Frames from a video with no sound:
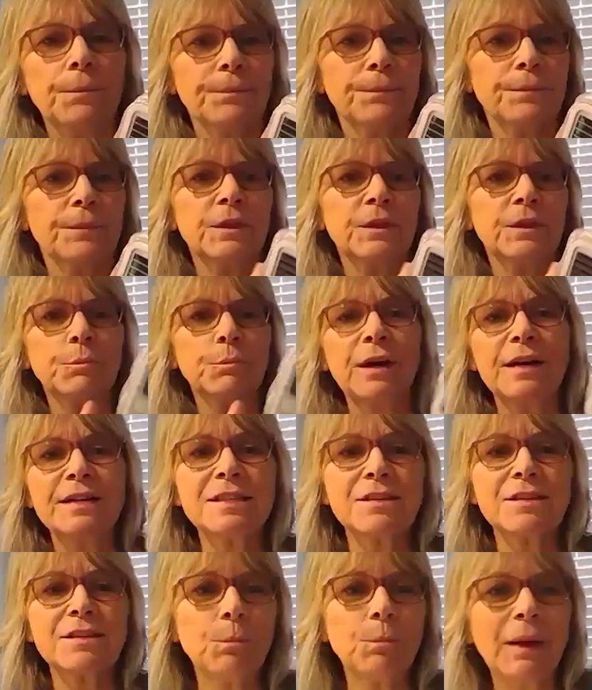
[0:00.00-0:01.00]
the price
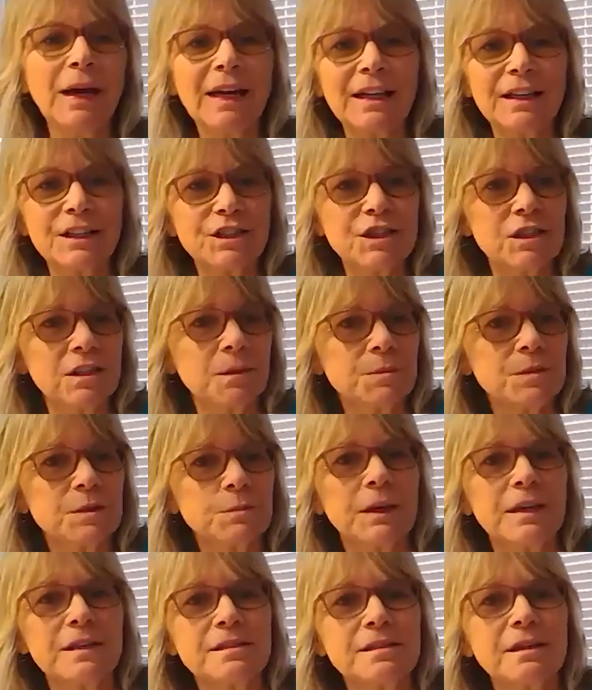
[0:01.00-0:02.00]
of a bag of chips,
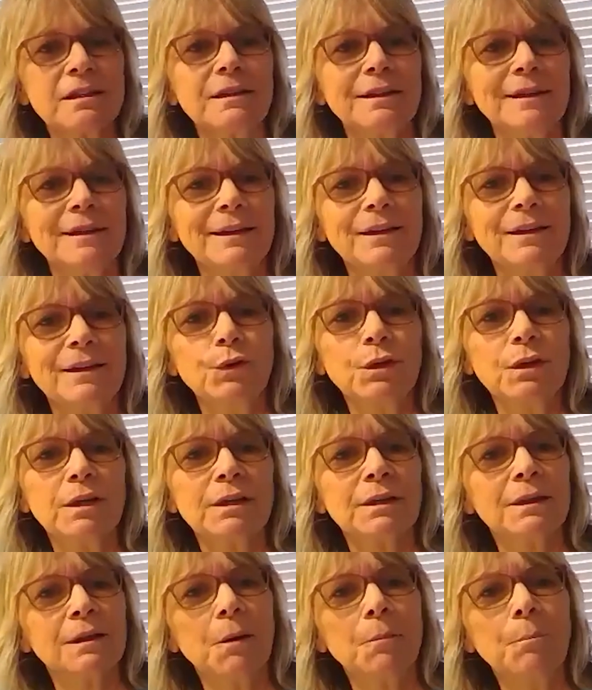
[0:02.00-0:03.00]
basically, you
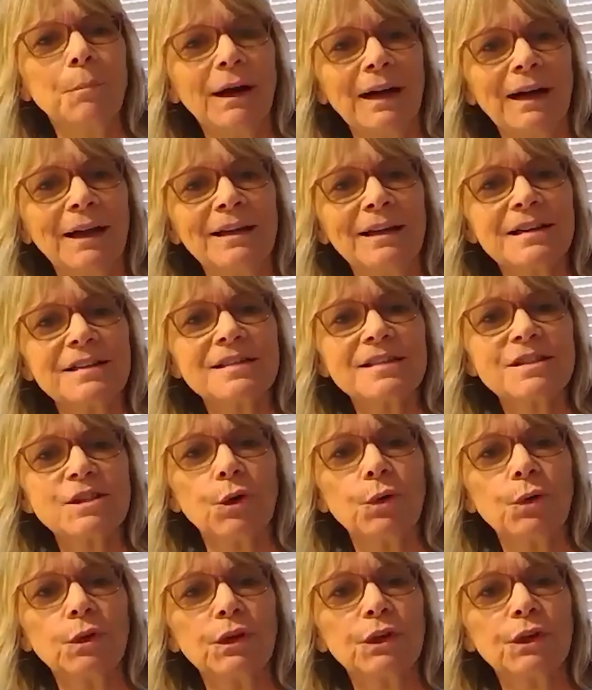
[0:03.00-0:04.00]
can buy a
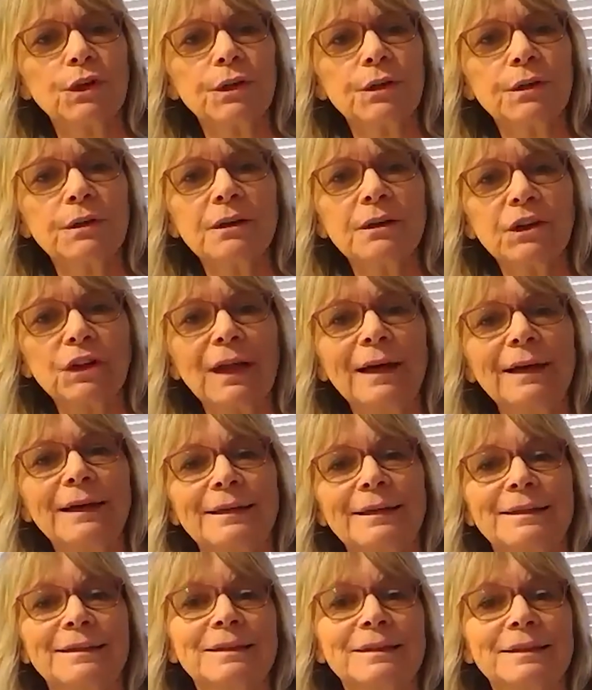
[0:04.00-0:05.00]
solar
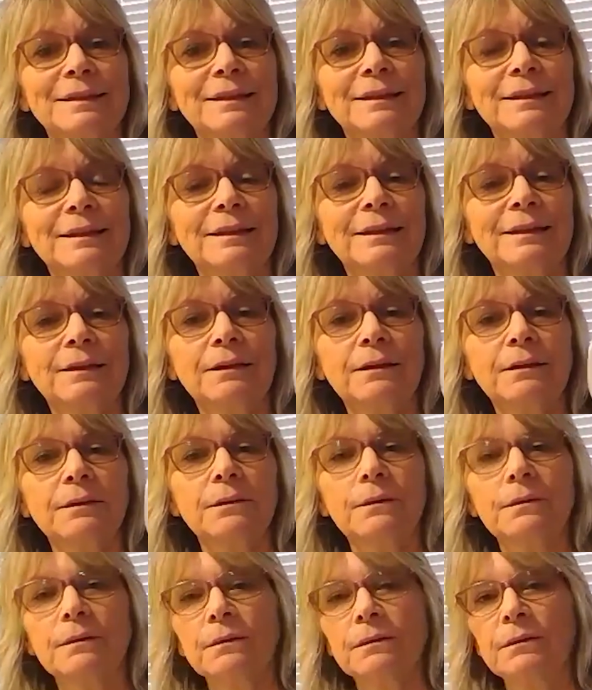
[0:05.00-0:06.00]
light.
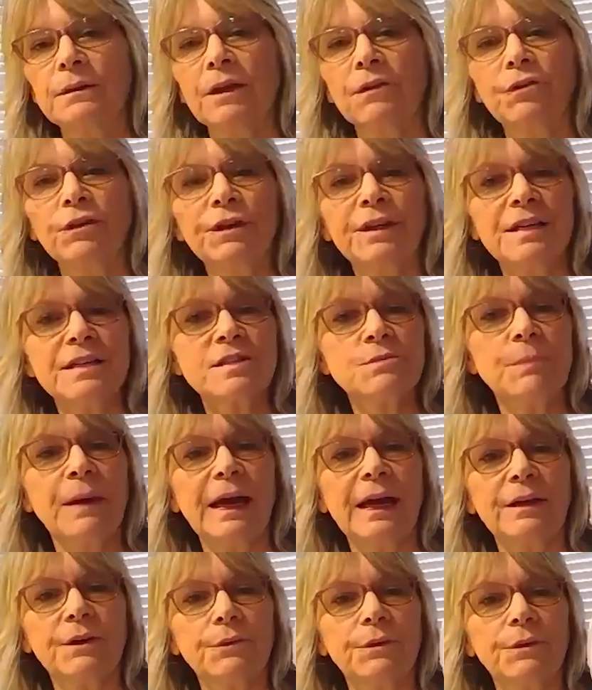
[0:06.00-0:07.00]
Never needs
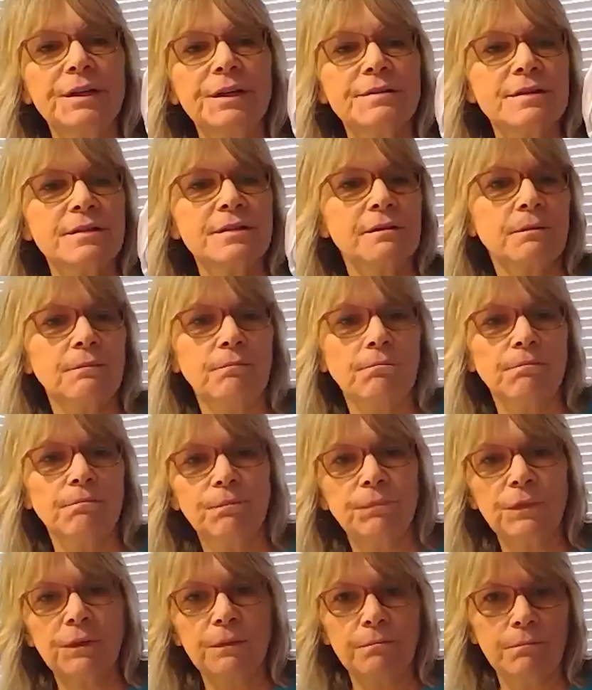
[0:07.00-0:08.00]
batteries.
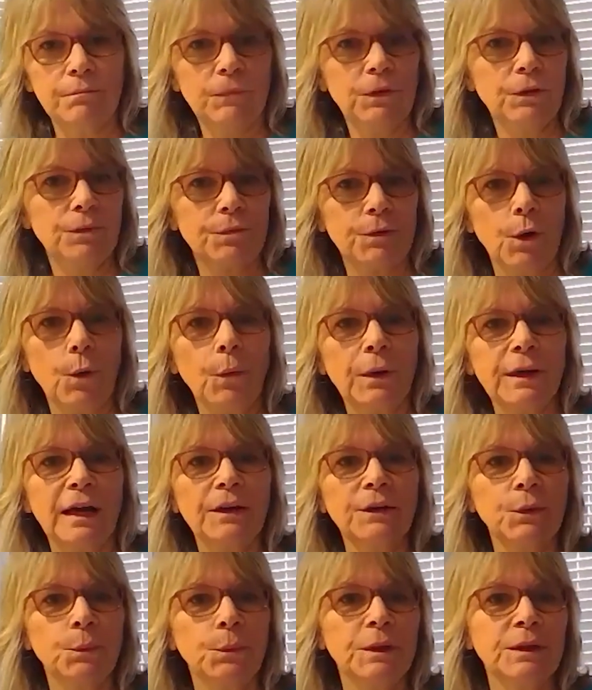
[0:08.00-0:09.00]
You throw it on
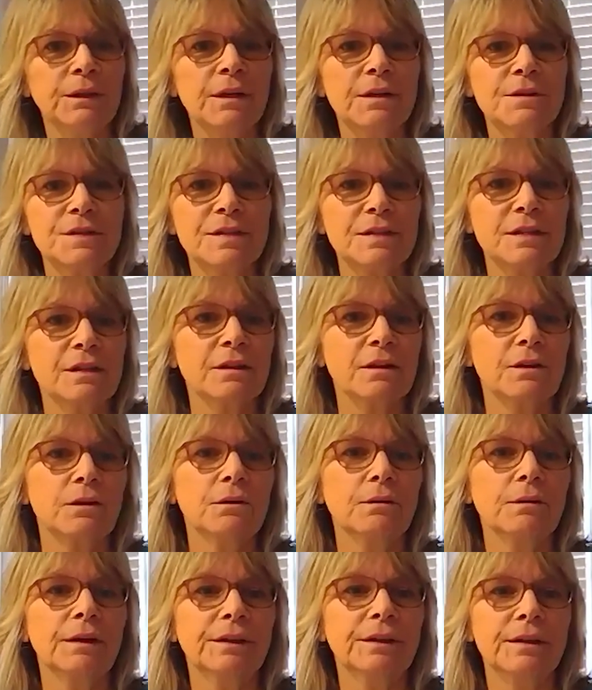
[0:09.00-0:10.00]
the
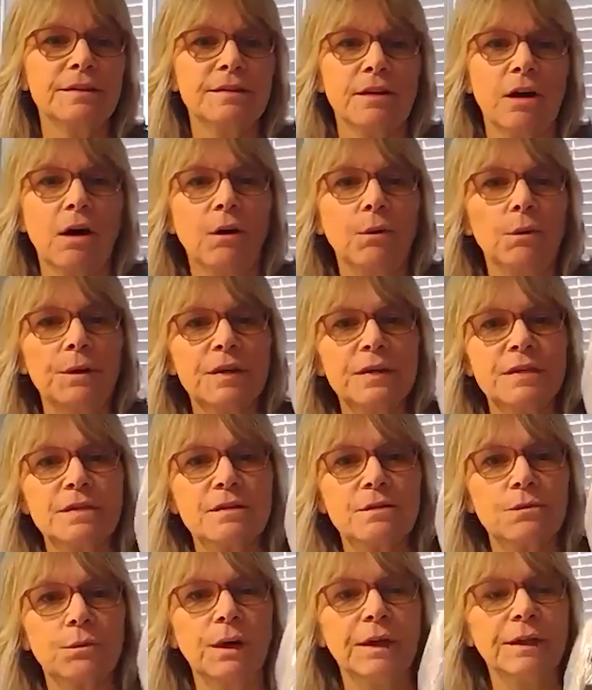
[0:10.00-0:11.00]
windowsill and it's always
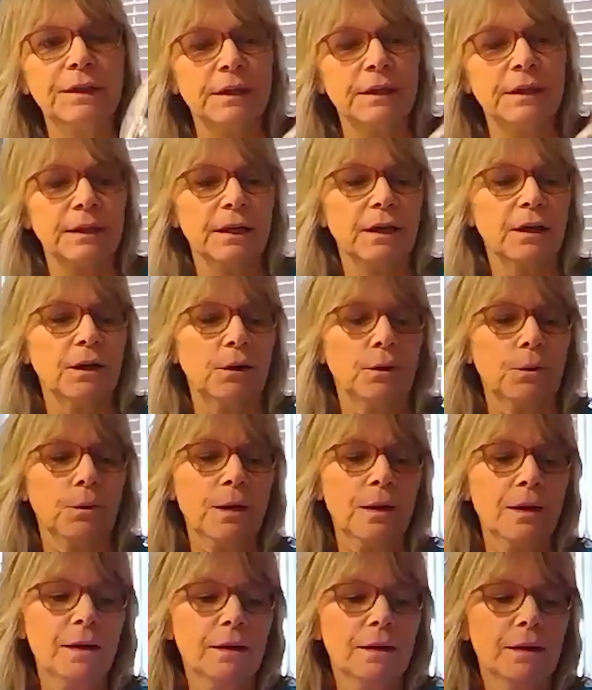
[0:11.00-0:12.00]
ready to go.
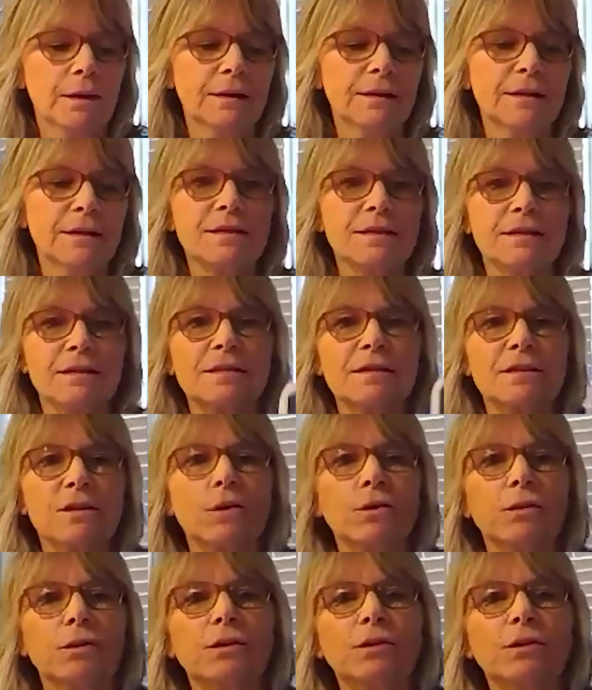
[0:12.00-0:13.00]
And it's a
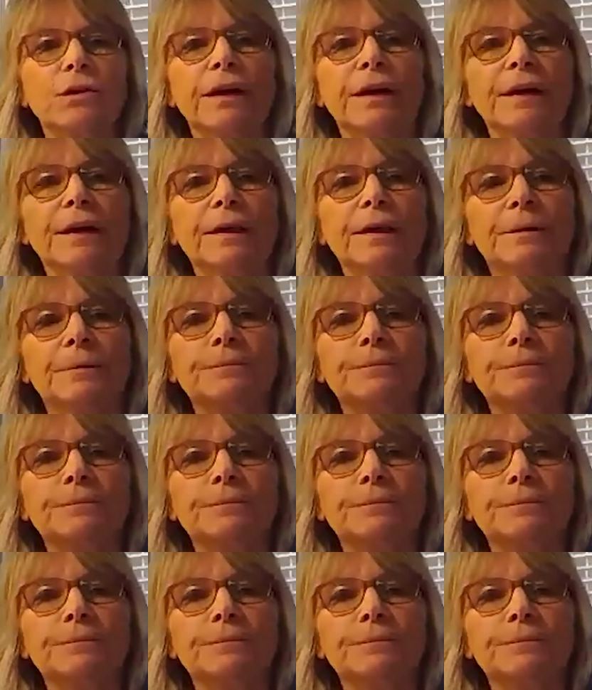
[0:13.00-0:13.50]
solar light.